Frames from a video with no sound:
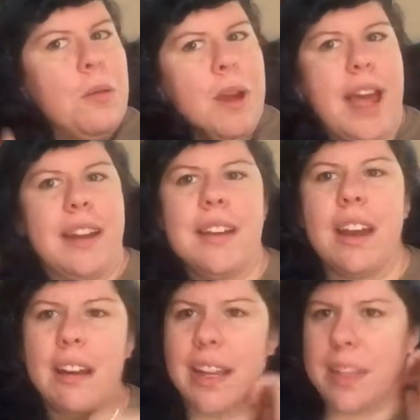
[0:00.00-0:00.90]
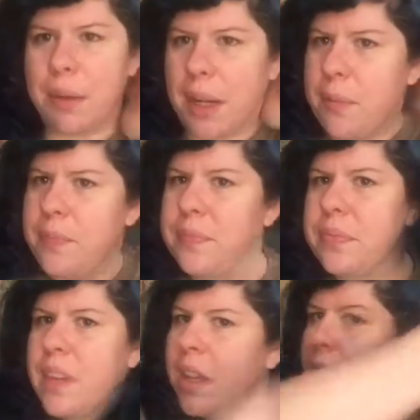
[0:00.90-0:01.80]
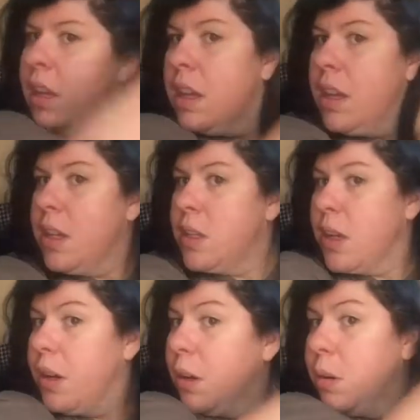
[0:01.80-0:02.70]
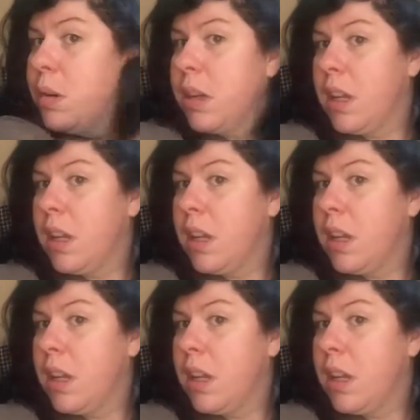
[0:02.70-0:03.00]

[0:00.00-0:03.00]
ratted. All right, there we go. So